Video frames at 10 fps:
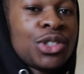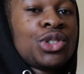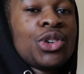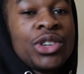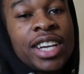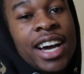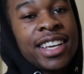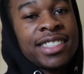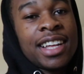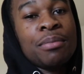to show you guys
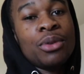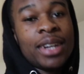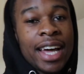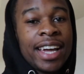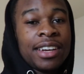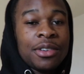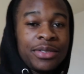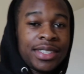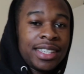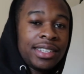that I'm not lying,
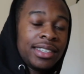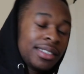obviously.